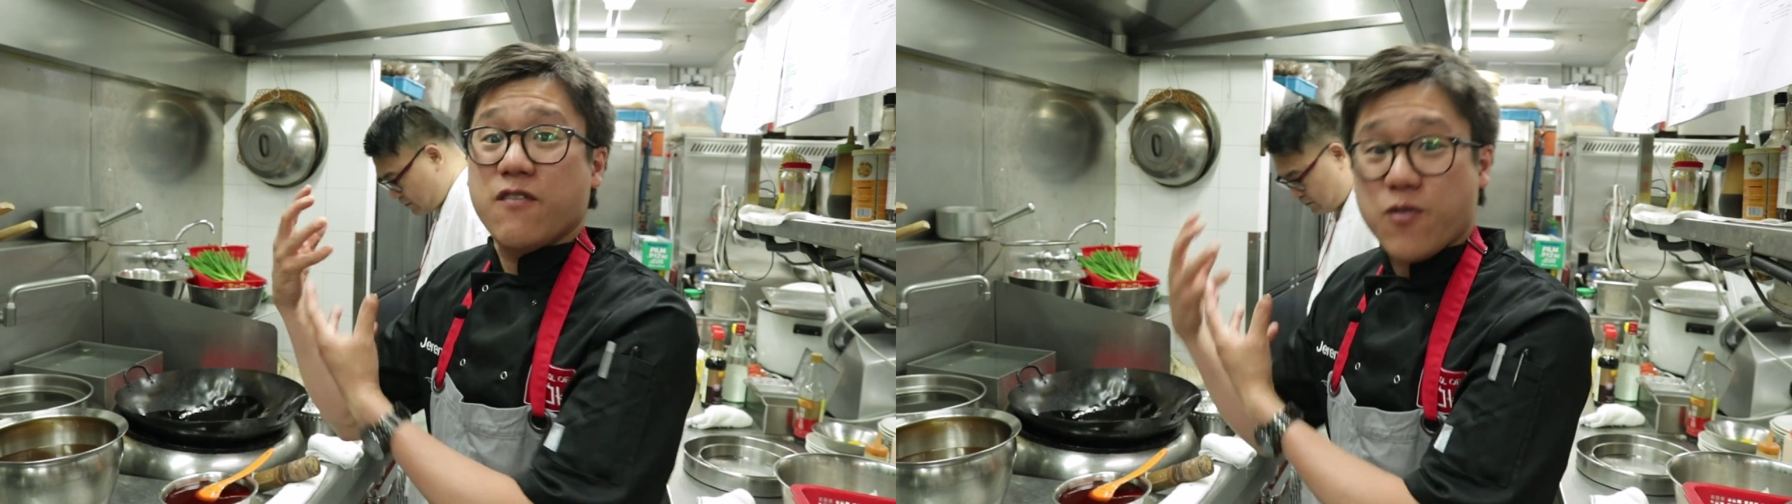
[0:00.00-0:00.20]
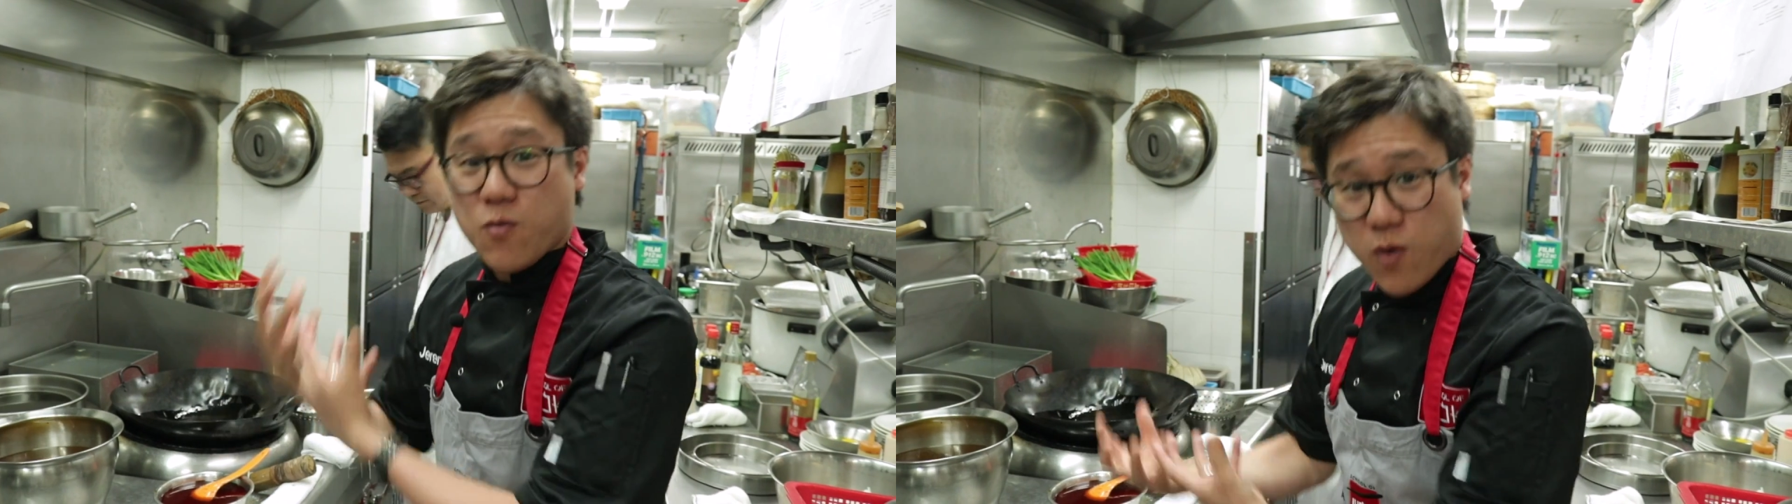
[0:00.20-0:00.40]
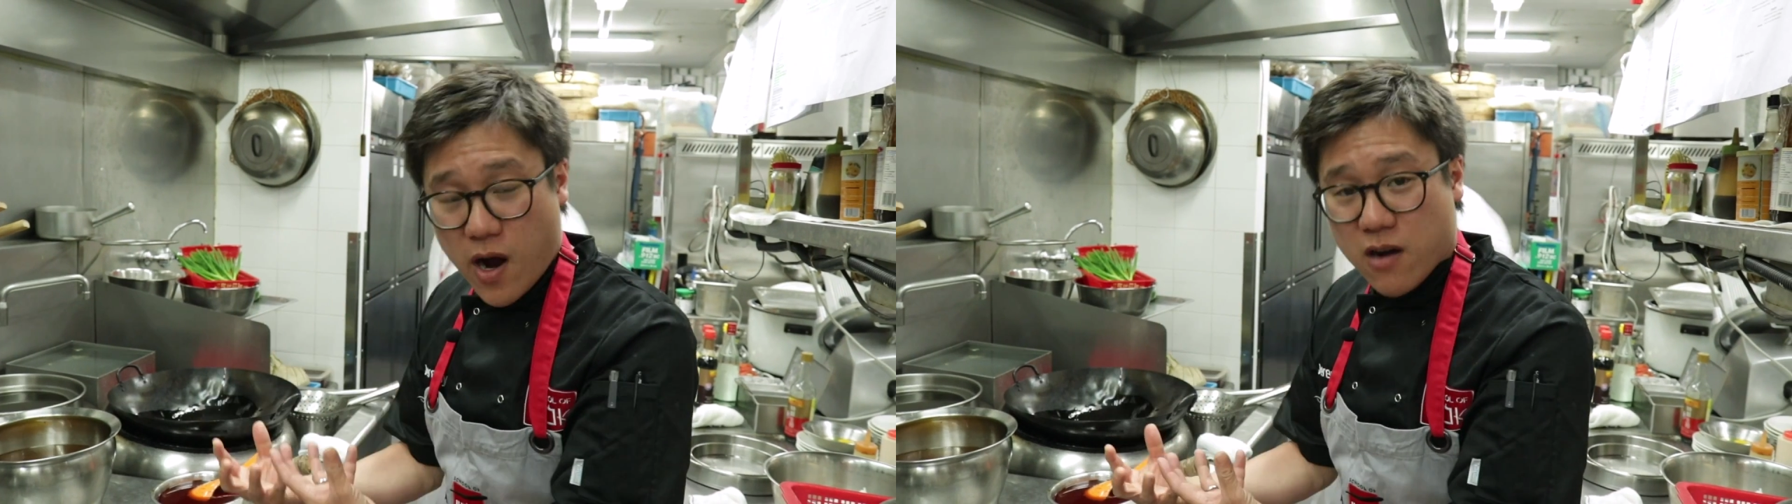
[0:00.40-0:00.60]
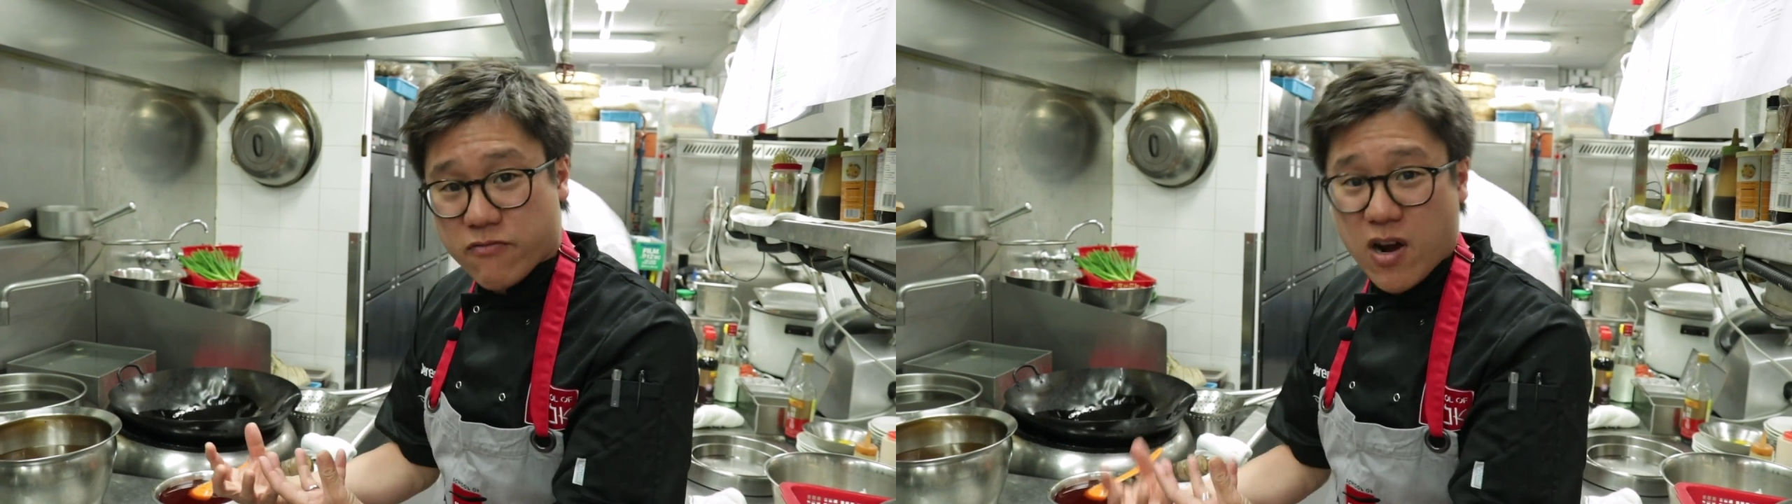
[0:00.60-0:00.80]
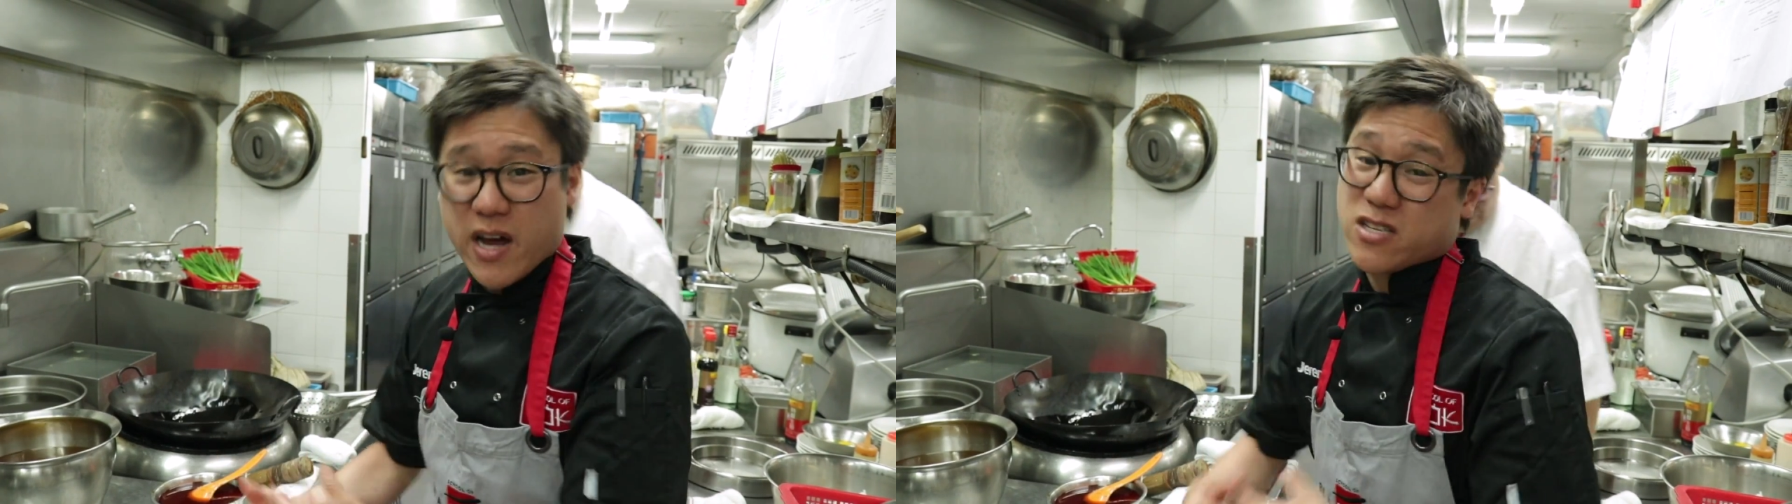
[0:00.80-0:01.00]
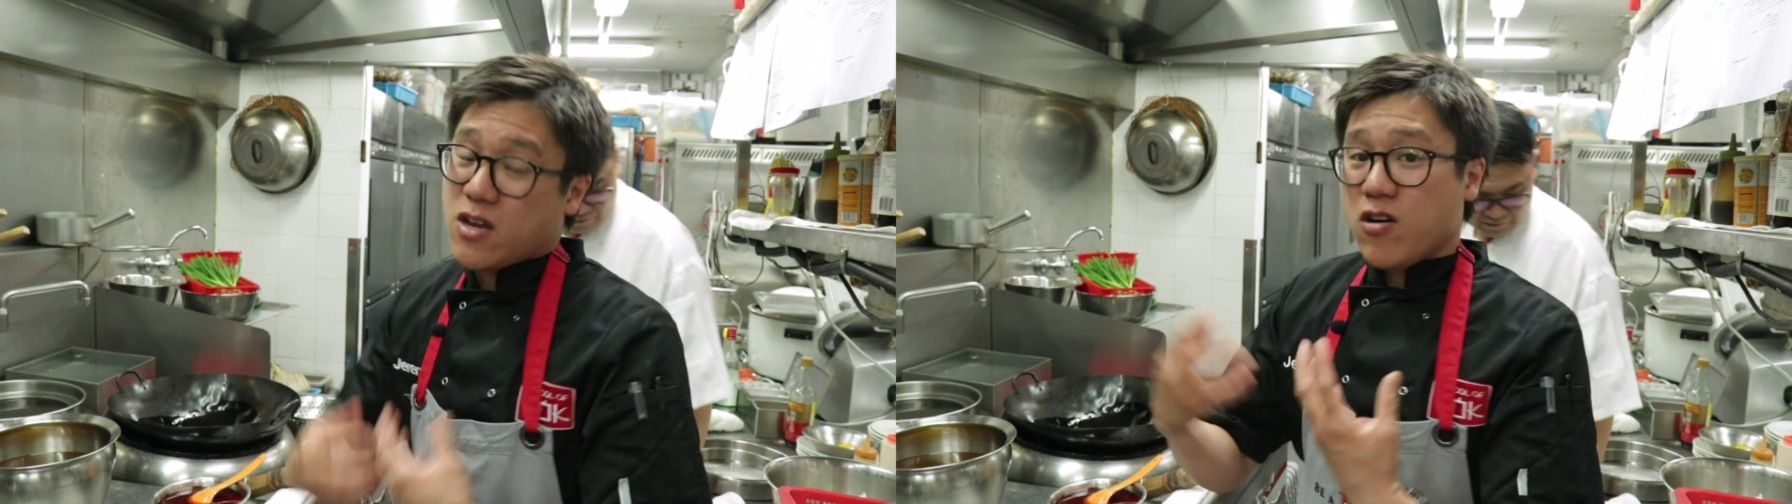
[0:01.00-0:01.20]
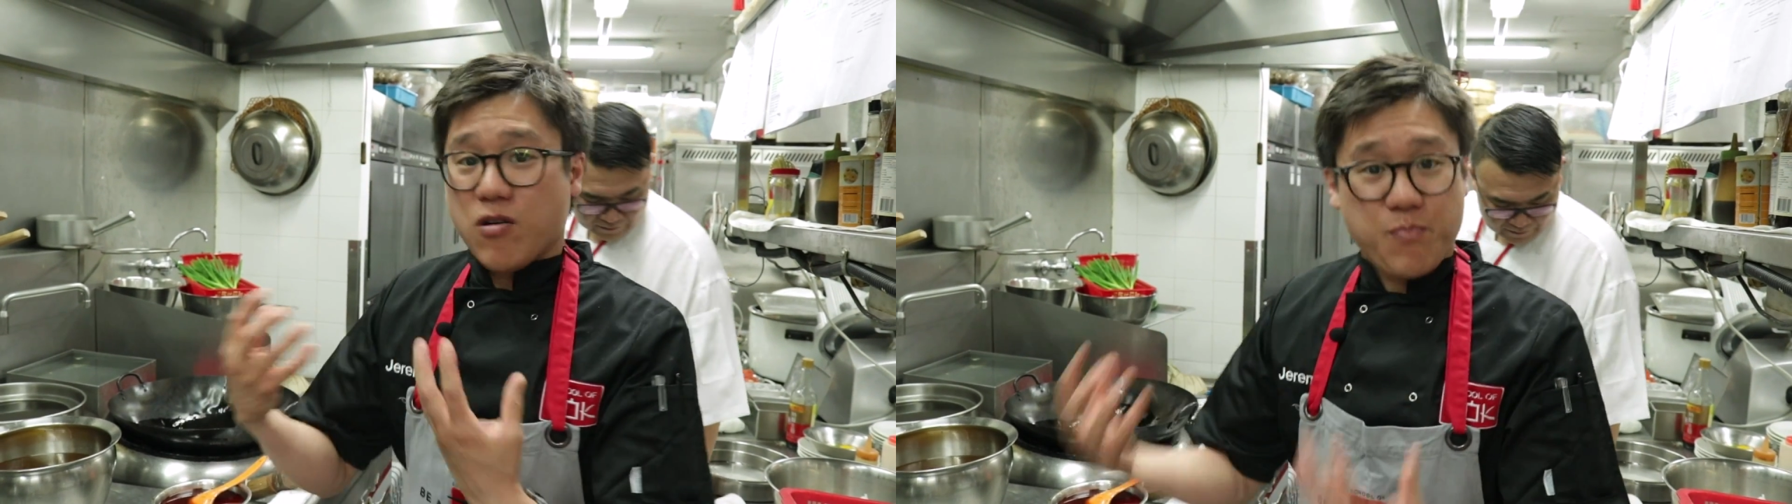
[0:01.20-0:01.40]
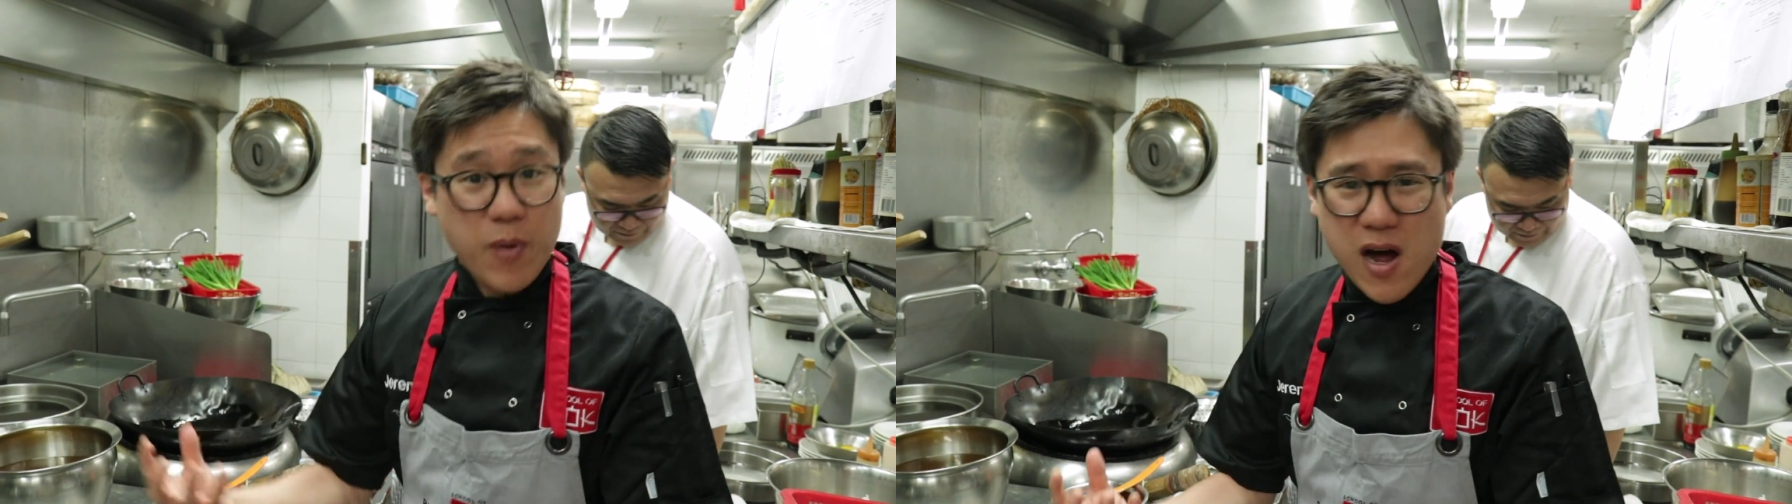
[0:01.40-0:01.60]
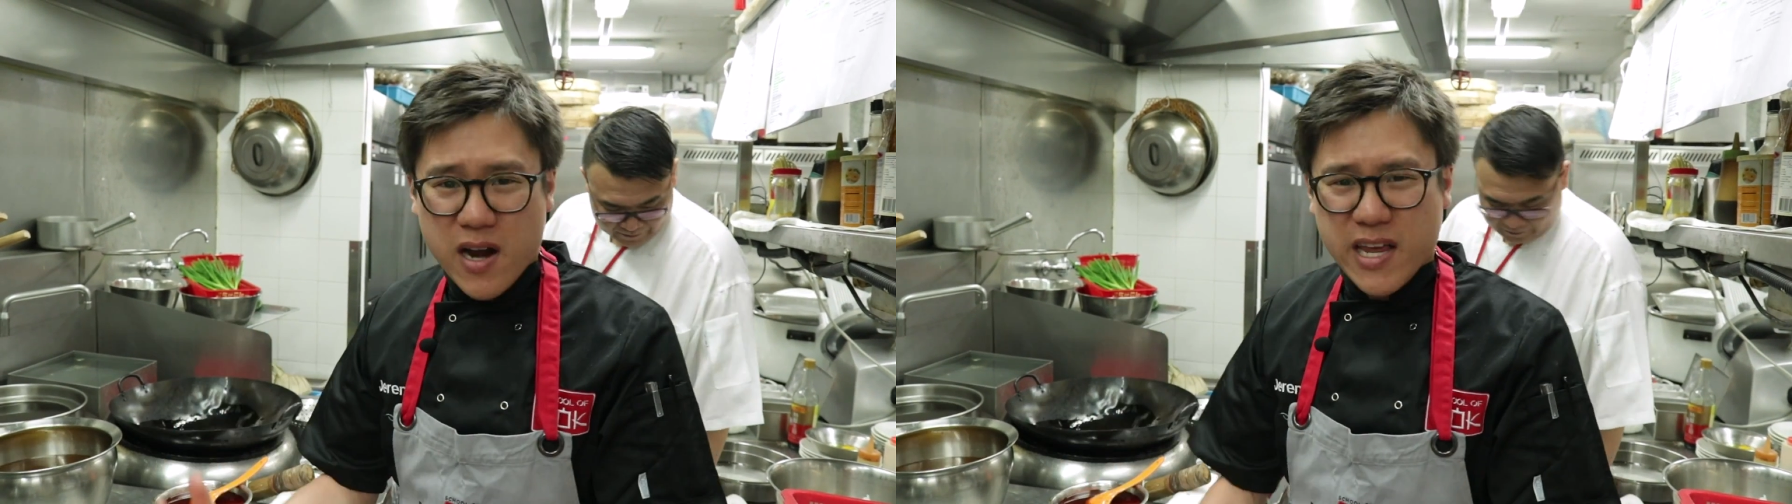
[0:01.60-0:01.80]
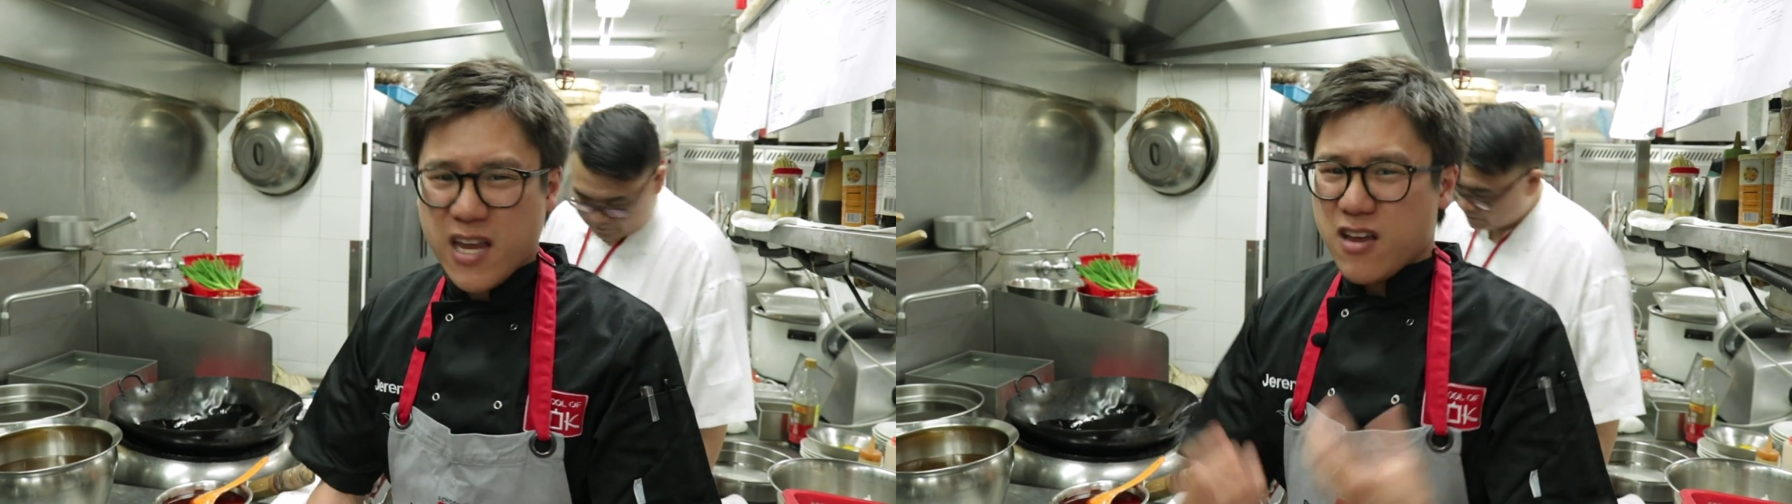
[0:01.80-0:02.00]
for wild rice or
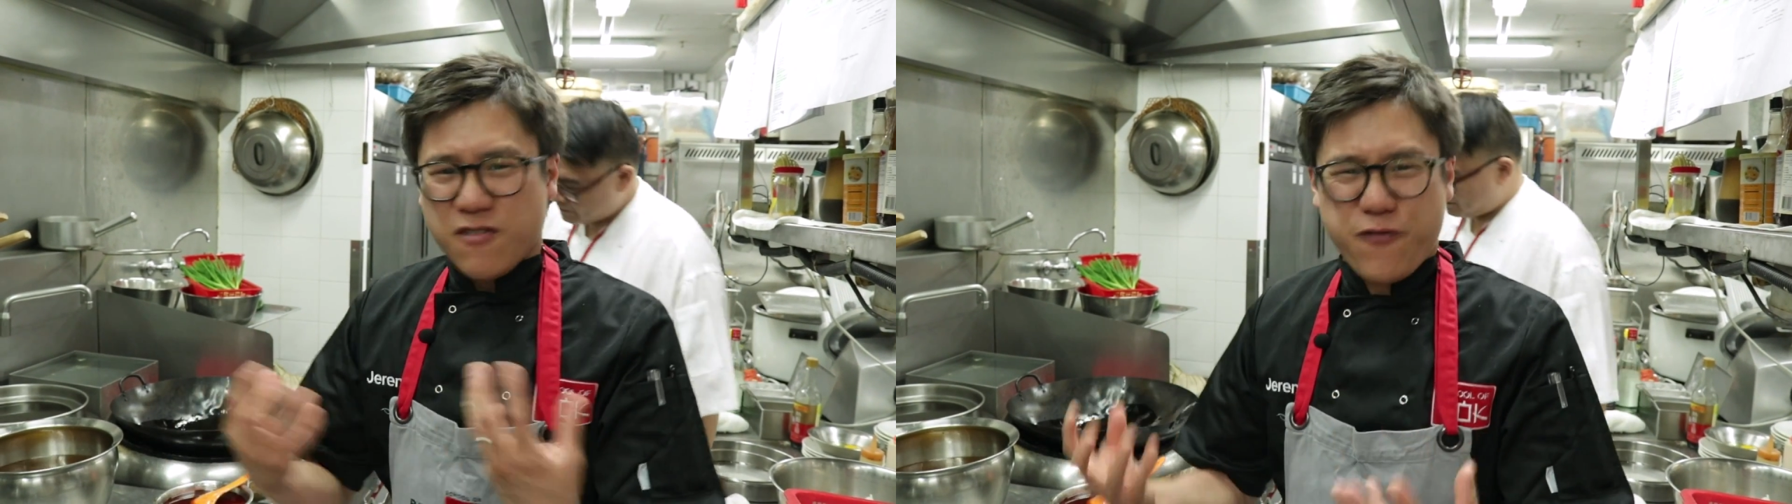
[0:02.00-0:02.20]
barley,